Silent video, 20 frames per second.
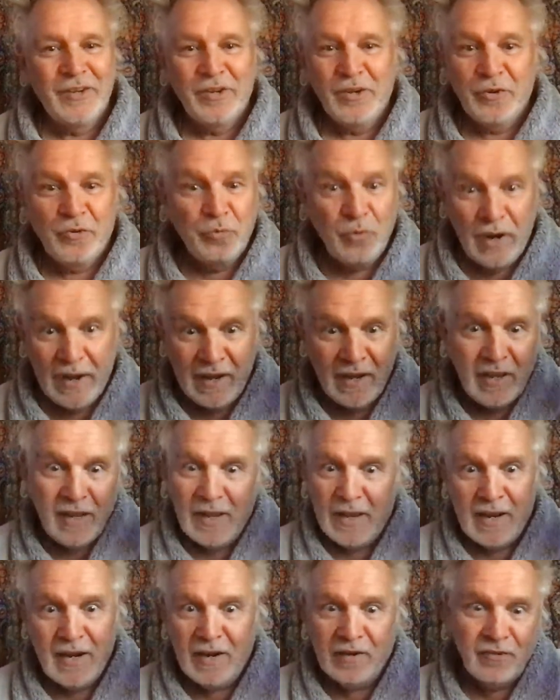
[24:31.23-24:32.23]

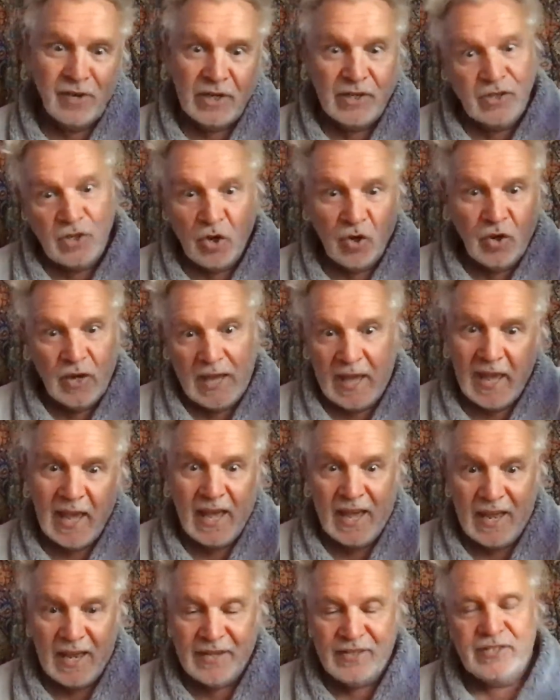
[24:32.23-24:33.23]
Where in your
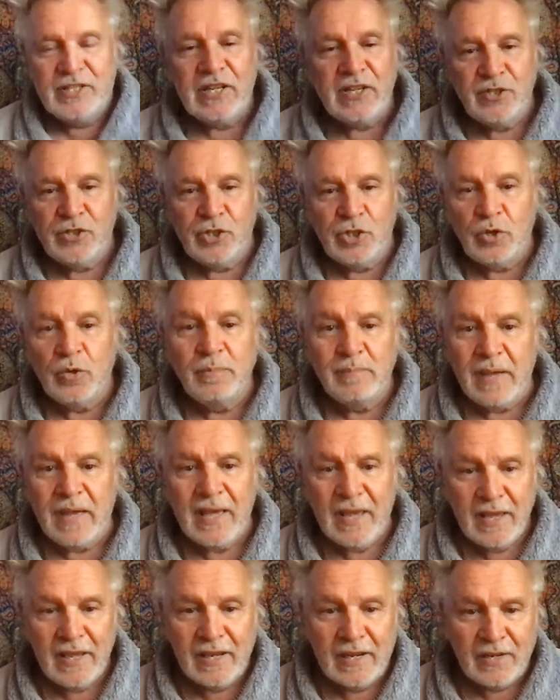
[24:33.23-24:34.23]
head did you
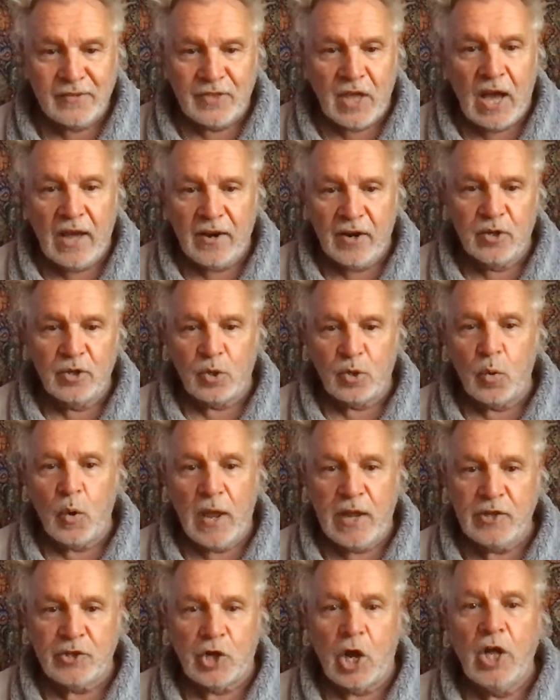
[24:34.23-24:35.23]
make that
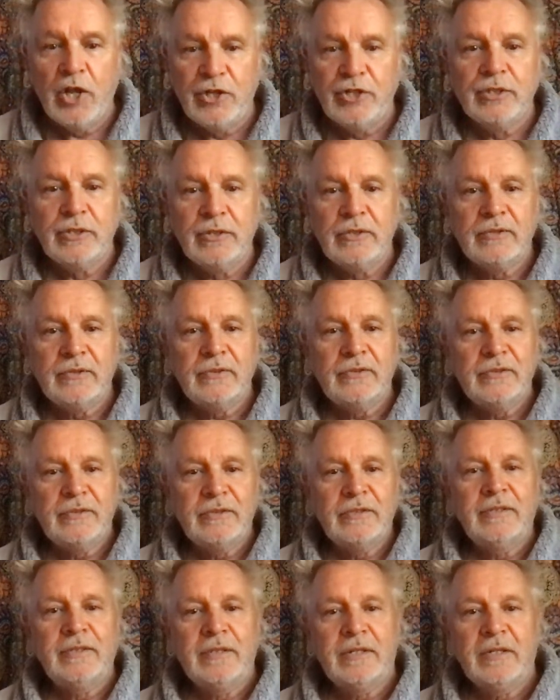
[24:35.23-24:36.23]
equation?
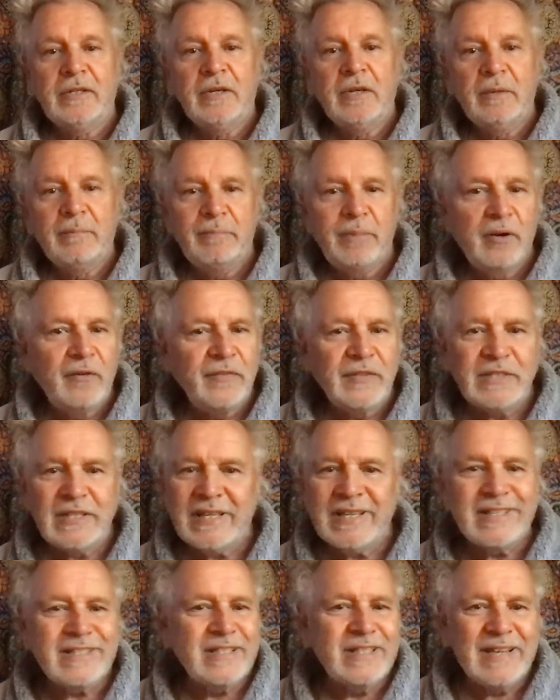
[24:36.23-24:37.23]
Poverty
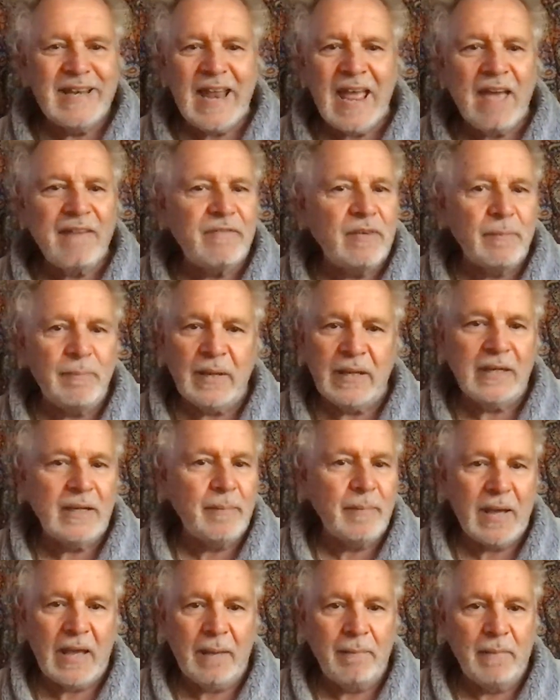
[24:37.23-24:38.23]
has never been
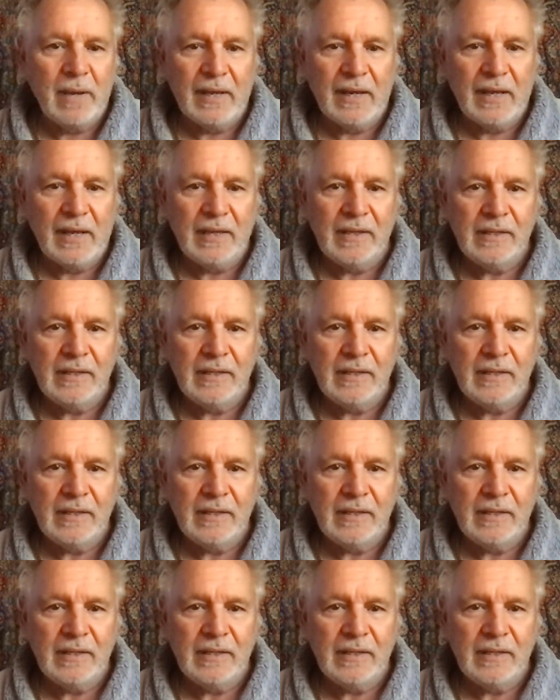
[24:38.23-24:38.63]
about money.